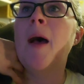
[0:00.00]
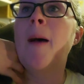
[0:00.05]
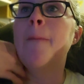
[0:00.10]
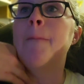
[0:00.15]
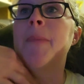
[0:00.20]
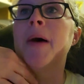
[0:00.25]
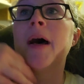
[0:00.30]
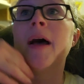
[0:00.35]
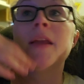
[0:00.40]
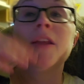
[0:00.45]

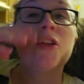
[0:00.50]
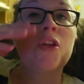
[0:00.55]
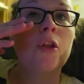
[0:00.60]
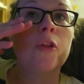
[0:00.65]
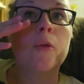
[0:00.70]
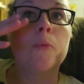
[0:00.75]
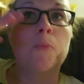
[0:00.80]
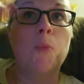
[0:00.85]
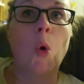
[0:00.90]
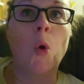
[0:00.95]
But,
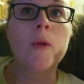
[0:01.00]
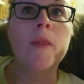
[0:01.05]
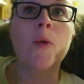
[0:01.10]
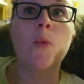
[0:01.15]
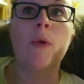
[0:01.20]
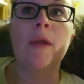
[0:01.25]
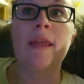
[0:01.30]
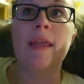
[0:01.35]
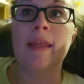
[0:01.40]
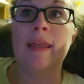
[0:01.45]
the more that
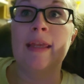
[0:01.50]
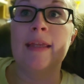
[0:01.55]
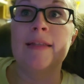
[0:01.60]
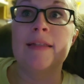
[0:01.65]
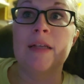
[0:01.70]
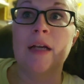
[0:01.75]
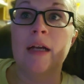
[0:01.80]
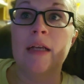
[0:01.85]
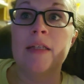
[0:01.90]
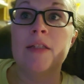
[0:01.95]
we can get
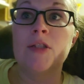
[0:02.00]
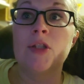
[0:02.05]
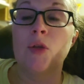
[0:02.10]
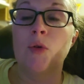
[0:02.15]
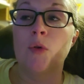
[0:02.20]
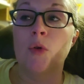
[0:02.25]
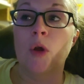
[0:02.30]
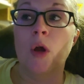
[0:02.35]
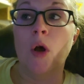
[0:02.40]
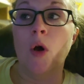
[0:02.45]
done
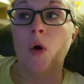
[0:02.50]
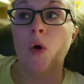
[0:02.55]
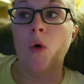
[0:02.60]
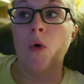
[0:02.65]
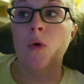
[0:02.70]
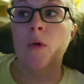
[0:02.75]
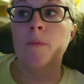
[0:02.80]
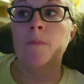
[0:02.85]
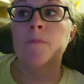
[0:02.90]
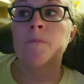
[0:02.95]
sooner
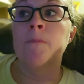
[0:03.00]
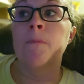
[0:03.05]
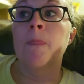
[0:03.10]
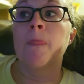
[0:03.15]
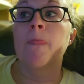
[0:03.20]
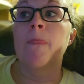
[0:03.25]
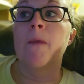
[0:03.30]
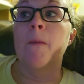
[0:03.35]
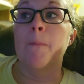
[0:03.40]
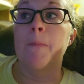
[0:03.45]
on,
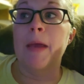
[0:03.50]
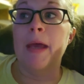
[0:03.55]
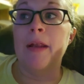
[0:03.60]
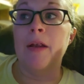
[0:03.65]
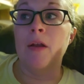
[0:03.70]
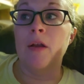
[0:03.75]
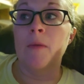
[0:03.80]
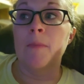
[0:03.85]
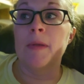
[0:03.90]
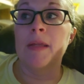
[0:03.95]
the
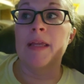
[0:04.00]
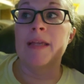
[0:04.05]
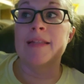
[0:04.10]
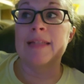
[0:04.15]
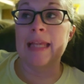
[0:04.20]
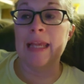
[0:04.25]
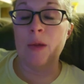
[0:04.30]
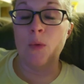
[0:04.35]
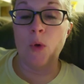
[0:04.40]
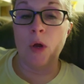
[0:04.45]
better, because
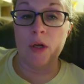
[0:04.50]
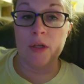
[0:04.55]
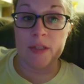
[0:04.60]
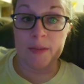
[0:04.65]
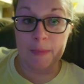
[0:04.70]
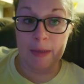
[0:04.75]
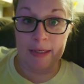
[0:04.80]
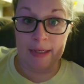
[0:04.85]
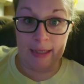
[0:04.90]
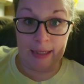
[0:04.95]
he works
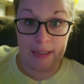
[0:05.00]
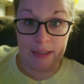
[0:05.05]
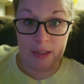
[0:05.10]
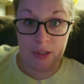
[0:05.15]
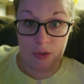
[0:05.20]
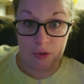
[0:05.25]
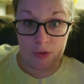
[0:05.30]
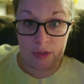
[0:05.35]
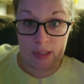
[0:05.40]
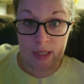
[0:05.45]
Monday and
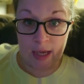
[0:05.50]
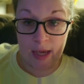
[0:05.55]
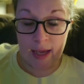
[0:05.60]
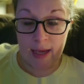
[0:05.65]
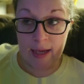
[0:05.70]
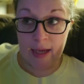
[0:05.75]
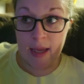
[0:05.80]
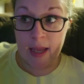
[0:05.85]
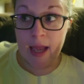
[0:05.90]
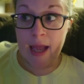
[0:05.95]

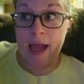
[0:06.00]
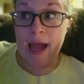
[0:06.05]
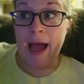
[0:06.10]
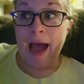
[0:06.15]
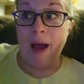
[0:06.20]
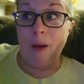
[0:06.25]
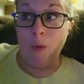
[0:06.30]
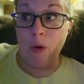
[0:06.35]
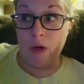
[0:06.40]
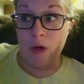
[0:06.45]
Tuesday.
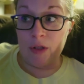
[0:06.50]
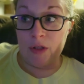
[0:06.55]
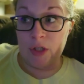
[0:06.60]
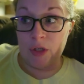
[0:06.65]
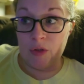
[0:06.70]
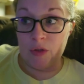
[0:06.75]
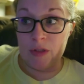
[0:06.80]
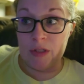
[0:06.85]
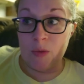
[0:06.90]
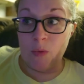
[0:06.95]
I work
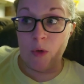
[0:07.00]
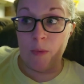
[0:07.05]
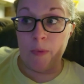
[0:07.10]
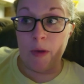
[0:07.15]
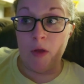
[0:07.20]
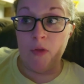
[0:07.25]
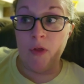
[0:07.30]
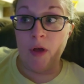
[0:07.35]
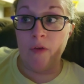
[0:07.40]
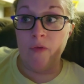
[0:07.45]
Tuesday. We're
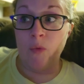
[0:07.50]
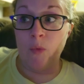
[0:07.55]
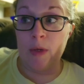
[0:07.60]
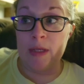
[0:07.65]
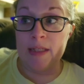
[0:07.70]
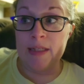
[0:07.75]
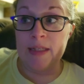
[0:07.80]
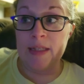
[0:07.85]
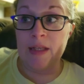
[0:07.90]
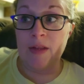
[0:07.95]
both off
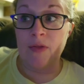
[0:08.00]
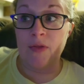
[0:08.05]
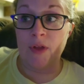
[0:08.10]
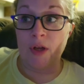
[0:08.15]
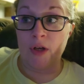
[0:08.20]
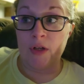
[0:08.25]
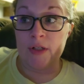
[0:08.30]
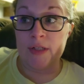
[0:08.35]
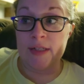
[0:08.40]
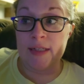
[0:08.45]
Wednesday and
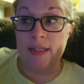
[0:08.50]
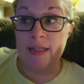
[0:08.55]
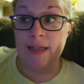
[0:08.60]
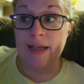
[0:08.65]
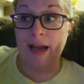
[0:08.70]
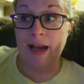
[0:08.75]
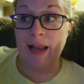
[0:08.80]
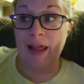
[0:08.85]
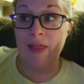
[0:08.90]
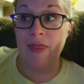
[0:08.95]
Thursday,
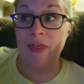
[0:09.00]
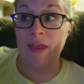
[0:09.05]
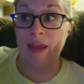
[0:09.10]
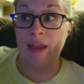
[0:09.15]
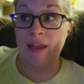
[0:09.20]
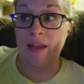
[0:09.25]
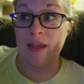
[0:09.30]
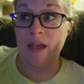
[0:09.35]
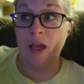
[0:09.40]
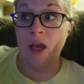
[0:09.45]
and I
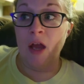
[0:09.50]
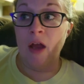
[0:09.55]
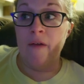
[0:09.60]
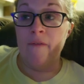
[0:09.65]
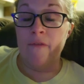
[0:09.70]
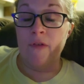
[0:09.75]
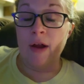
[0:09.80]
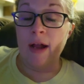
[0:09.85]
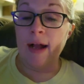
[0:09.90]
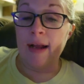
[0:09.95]
think
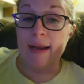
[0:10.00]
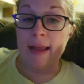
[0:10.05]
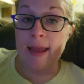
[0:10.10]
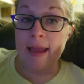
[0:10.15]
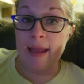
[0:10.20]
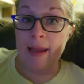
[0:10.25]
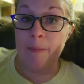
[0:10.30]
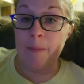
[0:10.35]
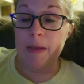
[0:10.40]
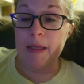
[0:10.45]

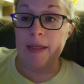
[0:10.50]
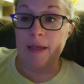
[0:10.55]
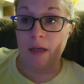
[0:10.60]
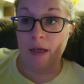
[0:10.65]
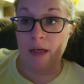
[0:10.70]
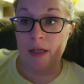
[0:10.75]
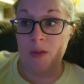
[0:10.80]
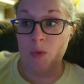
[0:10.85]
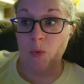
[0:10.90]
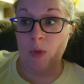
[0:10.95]
Friday,
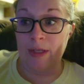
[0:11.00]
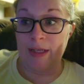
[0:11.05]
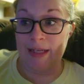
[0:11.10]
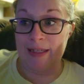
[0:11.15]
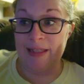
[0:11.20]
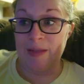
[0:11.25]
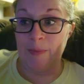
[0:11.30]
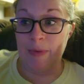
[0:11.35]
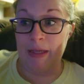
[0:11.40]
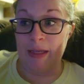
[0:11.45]
because we
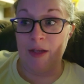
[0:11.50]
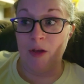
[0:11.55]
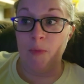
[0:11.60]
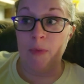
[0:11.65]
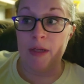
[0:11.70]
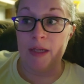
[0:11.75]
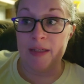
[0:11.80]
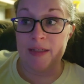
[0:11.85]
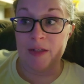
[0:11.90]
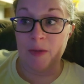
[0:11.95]
need to be here
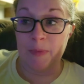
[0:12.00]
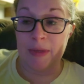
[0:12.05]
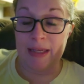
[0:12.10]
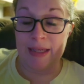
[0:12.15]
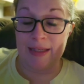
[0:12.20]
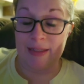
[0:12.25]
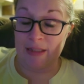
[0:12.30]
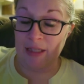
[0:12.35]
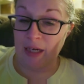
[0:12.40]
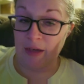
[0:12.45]
because they'll be
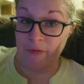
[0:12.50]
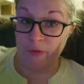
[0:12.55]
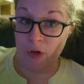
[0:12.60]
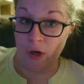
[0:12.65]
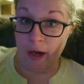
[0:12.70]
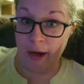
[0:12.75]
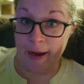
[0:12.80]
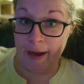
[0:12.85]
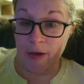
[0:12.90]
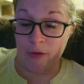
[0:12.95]
inside of our
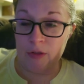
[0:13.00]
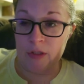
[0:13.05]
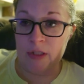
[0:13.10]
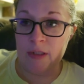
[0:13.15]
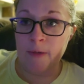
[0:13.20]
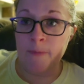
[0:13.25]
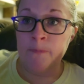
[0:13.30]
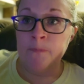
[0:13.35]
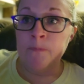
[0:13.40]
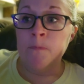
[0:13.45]

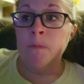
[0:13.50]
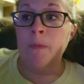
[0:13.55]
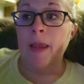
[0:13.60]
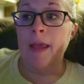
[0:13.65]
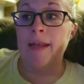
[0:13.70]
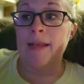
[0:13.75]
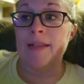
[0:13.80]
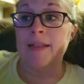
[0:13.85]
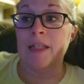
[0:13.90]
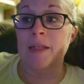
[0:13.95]
house.
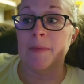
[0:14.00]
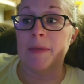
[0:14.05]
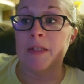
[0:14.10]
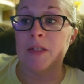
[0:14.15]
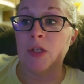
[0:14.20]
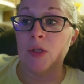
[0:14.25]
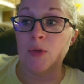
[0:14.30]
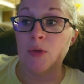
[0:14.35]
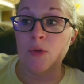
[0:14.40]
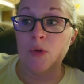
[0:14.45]
And it's going to be
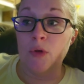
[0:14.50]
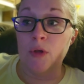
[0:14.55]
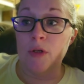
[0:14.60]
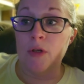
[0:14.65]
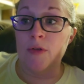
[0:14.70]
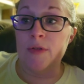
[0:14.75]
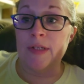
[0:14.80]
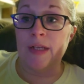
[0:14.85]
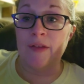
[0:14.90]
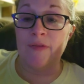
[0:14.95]
2
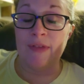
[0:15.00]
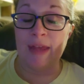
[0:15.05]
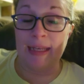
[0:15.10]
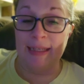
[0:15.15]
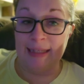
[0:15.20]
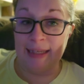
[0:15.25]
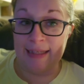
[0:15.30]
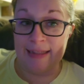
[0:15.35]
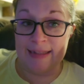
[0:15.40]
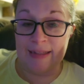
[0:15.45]
crews, and if they
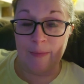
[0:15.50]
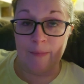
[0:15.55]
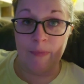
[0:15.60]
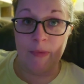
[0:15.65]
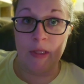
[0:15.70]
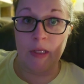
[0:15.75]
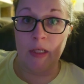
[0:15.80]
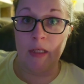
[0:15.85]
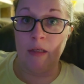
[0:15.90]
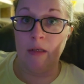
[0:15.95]
need
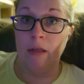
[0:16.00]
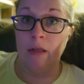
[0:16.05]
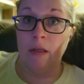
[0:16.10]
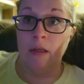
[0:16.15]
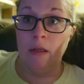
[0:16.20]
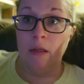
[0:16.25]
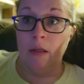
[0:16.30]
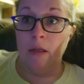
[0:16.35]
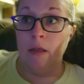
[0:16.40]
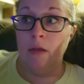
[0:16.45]
something
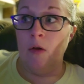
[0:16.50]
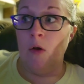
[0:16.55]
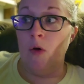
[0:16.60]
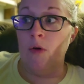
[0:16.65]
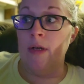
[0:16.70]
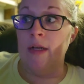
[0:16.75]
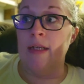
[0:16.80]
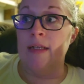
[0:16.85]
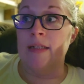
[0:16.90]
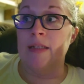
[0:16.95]
or
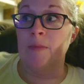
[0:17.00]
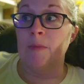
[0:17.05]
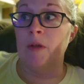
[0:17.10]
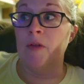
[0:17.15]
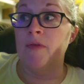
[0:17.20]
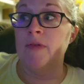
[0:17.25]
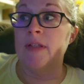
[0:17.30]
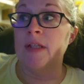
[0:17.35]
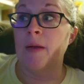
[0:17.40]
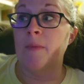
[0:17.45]
need us to
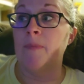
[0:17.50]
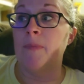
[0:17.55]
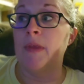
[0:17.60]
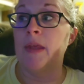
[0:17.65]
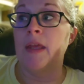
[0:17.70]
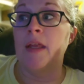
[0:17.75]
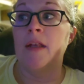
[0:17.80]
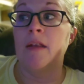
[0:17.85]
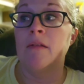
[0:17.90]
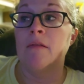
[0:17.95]
move
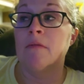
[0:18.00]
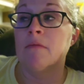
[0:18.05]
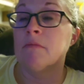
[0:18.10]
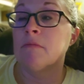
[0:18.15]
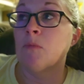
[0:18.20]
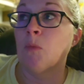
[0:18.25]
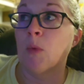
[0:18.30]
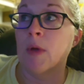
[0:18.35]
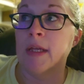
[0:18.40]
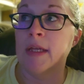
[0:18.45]
something,
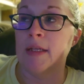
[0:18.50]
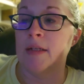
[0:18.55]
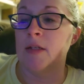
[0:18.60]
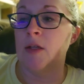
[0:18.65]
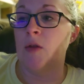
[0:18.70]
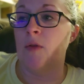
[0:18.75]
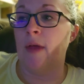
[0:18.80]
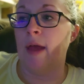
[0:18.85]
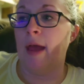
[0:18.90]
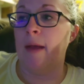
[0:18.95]
we can
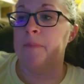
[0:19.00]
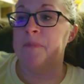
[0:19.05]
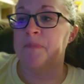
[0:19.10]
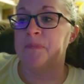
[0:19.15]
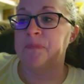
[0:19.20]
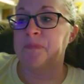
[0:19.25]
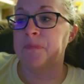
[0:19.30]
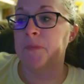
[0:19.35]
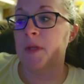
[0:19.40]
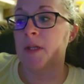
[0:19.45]
do that.
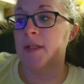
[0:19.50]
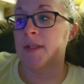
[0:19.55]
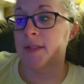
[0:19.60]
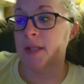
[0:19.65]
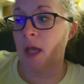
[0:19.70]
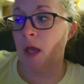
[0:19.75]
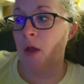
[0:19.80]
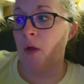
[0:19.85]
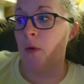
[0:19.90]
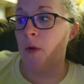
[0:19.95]

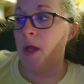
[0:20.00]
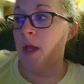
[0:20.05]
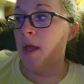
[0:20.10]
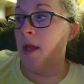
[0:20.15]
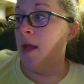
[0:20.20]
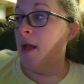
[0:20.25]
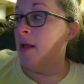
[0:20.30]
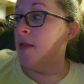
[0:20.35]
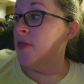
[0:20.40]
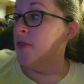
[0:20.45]
So
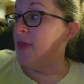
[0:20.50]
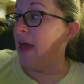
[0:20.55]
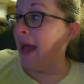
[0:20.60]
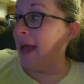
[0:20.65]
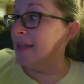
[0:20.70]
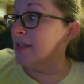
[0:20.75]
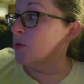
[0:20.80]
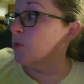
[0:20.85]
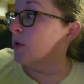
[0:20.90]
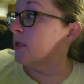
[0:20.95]

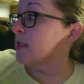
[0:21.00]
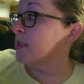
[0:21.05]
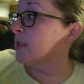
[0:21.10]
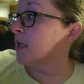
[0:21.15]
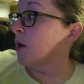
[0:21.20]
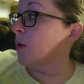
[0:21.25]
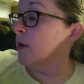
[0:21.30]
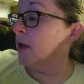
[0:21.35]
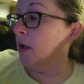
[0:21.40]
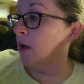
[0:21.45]
that's what's
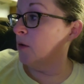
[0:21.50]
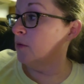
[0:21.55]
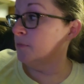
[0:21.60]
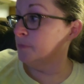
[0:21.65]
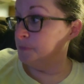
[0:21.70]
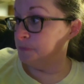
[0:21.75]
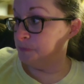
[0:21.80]
going on.